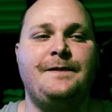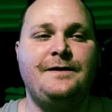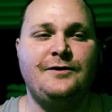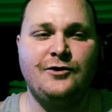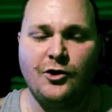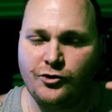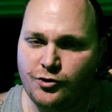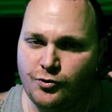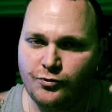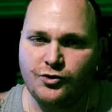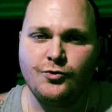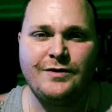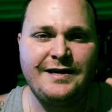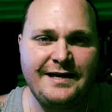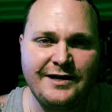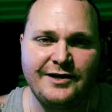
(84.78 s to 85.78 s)
you know,
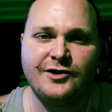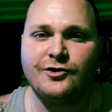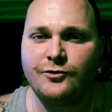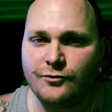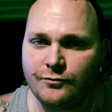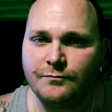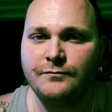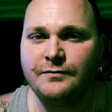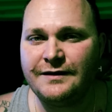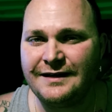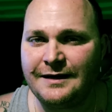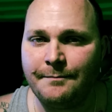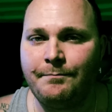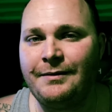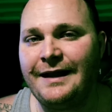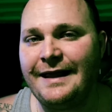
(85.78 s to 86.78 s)
you hear the
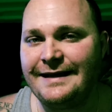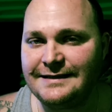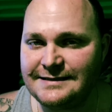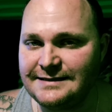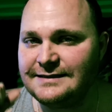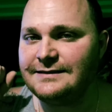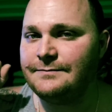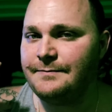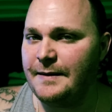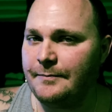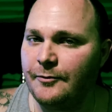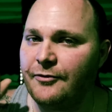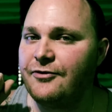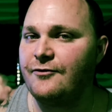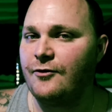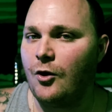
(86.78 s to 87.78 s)
complaints.
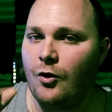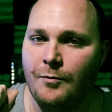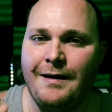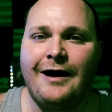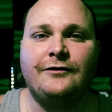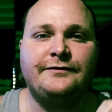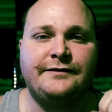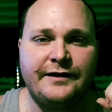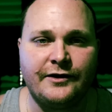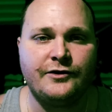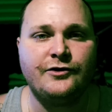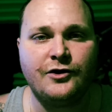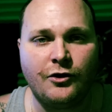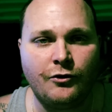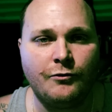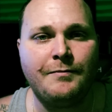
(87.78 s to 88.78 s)
People throw them out there,
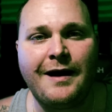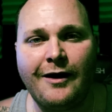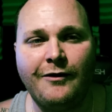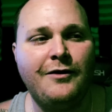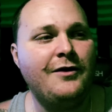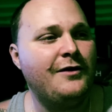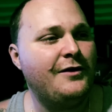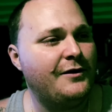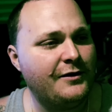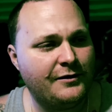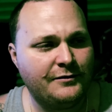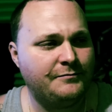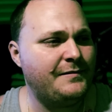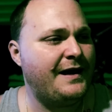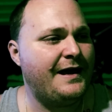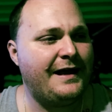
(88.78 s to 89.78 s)
you know, about,
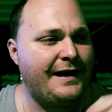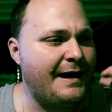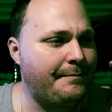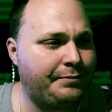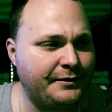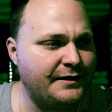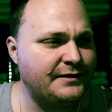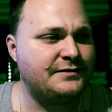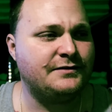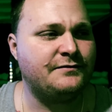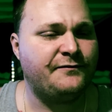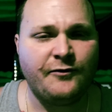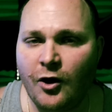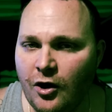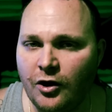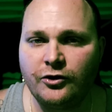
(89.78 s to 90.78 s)
man, that place is
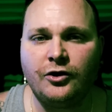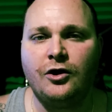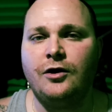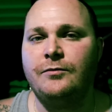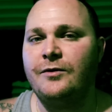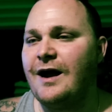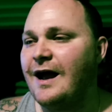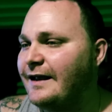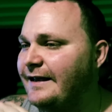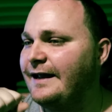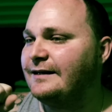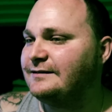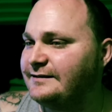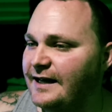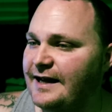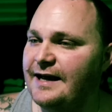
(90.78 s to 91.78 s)
fucked up, or I
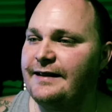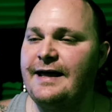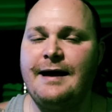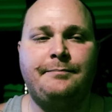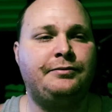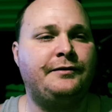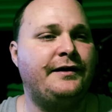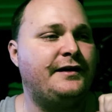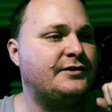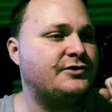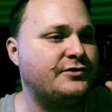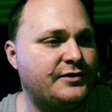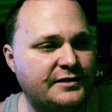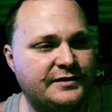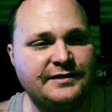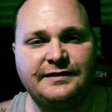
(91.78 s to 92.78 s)
can't stand that place,
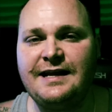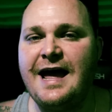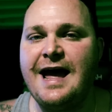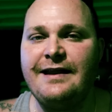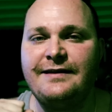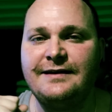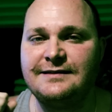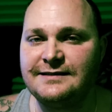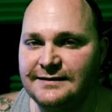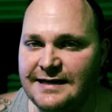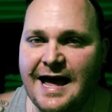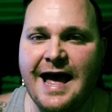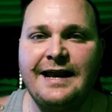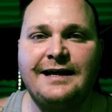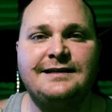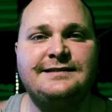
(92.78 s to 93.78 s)
or this and that,
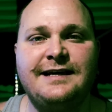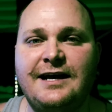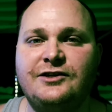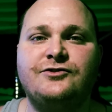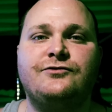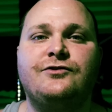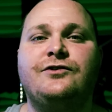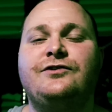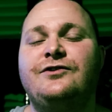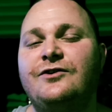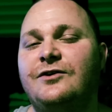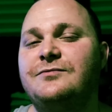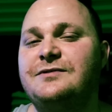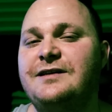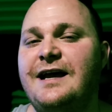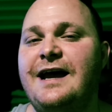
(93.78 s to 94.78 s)
etc. You know
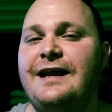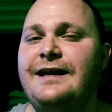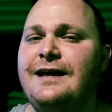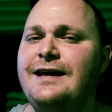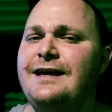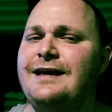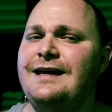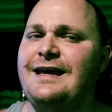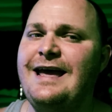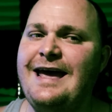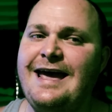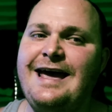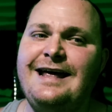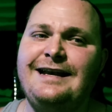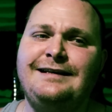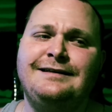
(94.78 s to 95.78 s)
what I'm saying?
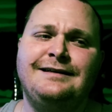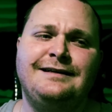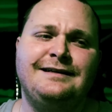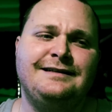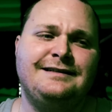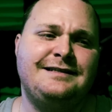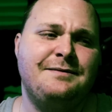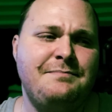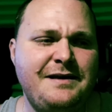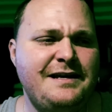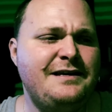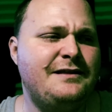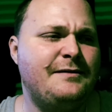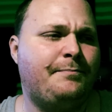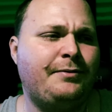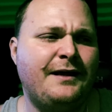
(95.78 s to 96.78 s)
And to
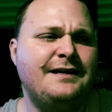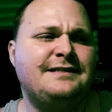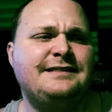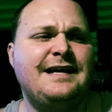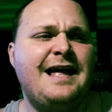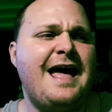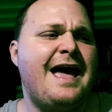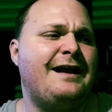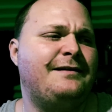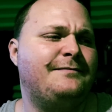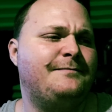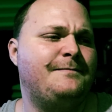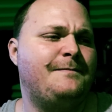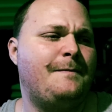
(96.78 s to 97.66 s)
me, the place that